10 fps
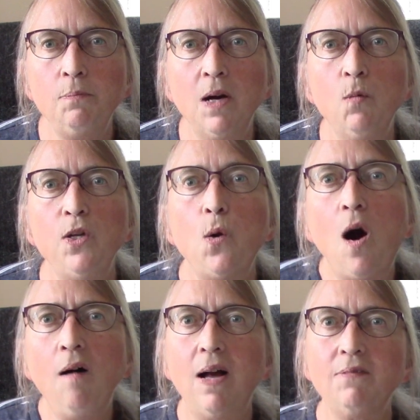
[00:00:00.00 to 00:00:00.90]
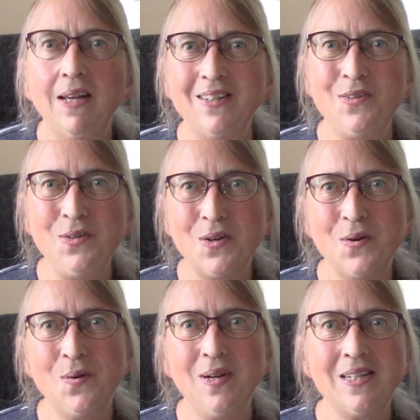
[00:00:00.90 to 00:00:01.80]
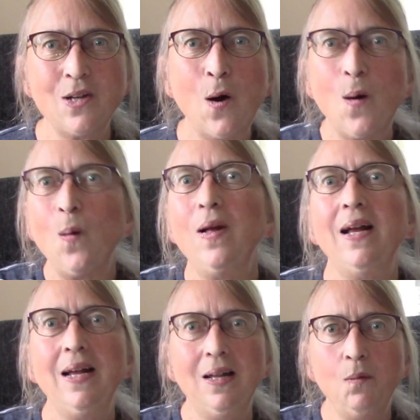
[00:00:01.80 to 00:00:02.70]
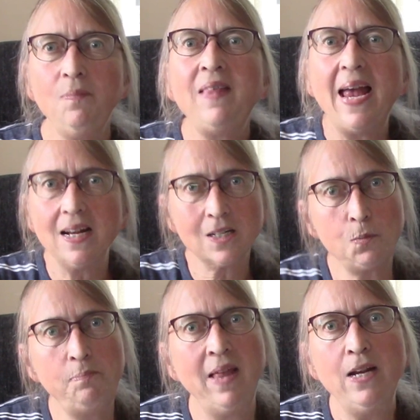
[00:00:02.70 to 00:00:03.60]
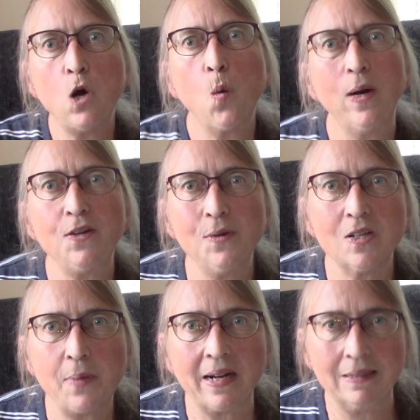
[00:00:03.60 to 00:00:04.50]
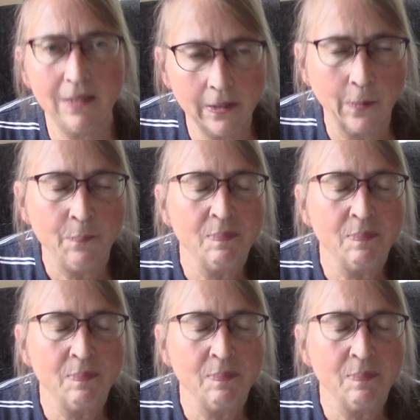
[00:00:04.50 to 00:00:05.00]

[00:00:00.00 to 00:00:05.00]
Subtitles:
But when you all have kids, you know, it's all, they know what to expect, you know.